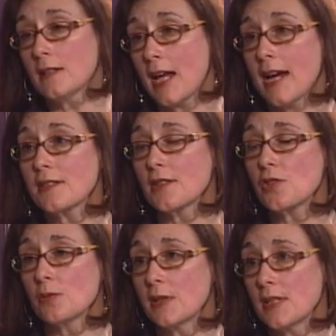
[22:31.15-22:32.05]
a tax
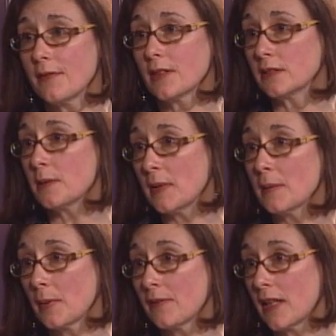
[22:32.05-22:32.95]
issue would definitely be
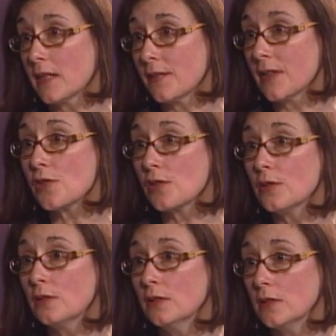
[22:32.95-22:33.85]
a preventative
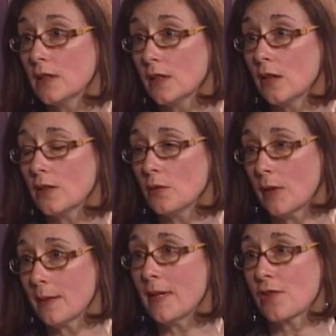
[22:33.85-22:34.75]
issue. Mm-hmm. You know, you
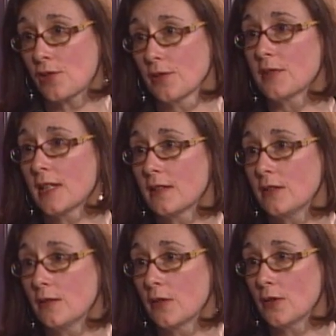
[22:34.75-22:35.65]
want to make sure that
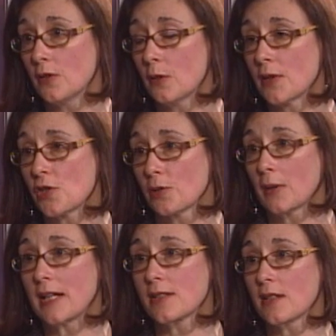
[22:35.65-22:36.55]
you know you know what your
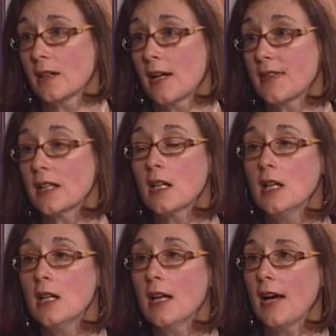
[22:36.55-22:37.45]
rights are. I think
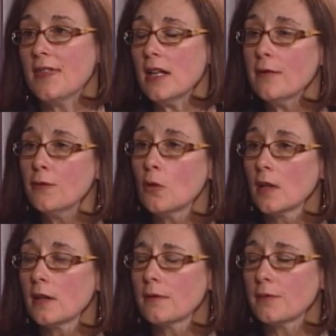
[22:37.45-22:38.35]
I think
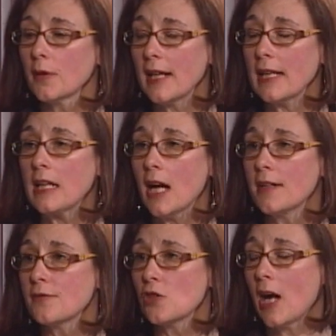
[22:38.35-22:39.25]
for for any
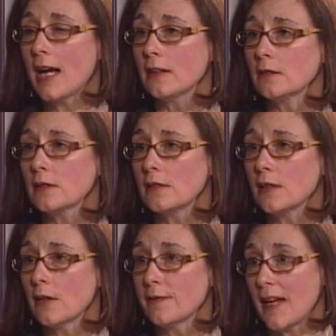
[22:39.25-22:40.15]
kind of child
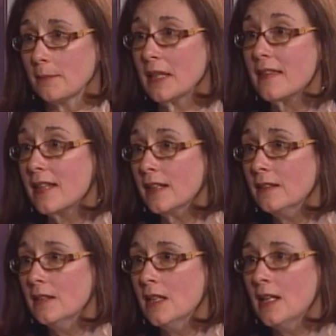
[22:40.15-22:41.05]
you know family
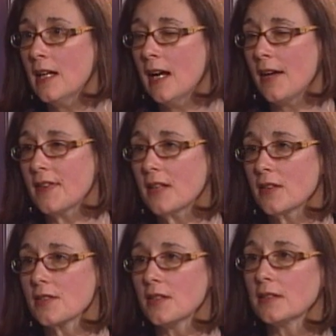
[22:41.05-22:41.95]
thing, mm-hmm. I think
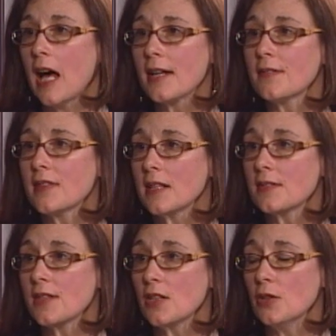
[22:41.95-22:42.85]
there's a lot of
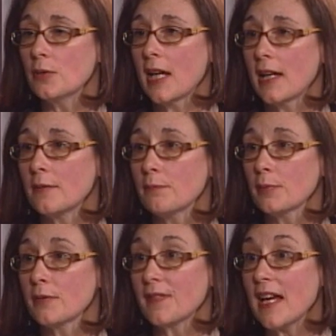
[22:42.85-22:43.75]
things that you can
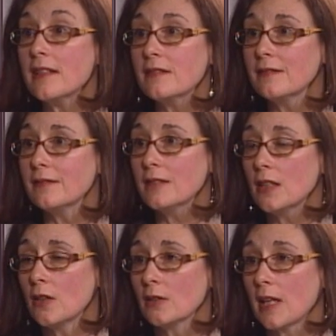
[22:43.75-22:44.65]
prevent
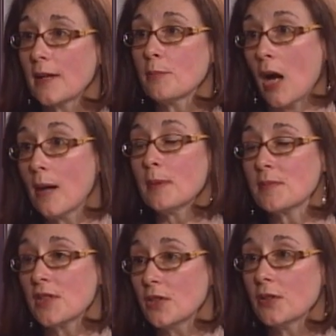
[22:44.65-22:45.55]
you know, a lot of
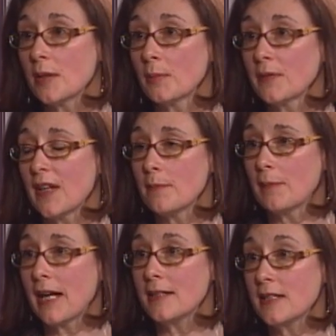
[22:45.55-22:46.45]
problems that you can prevent
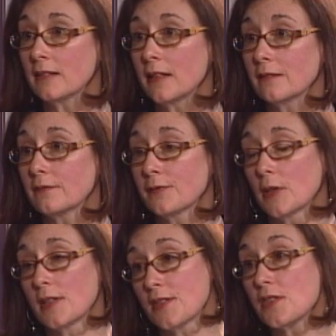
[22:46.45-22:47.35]
by dealing,
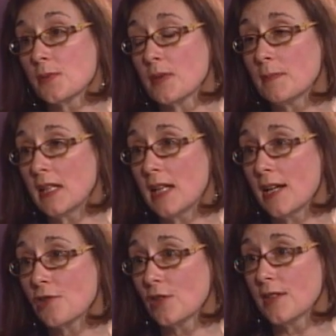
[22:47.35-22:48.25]
for instance, with
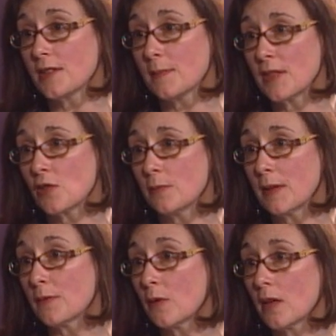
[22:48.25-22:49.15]
mediation, as mentioned
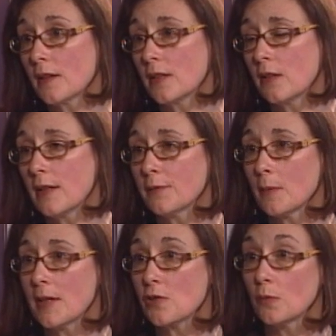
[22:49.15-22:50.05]
before. You know,
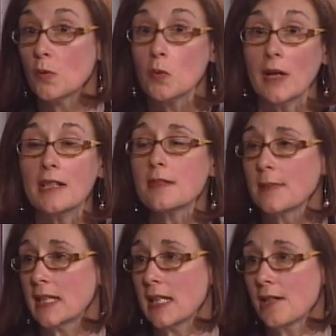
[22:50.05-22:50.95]
information, well, what is
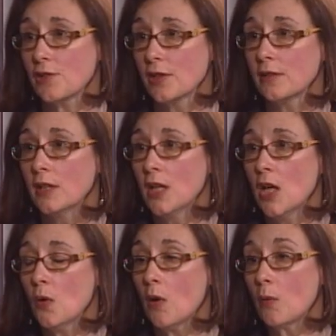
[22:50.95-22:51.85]
mediation?
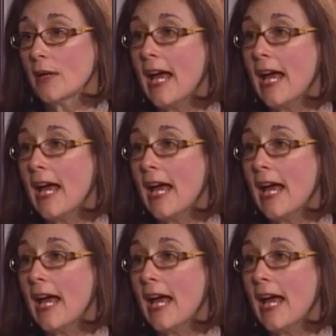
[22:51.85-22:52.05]
What mm-hmm. would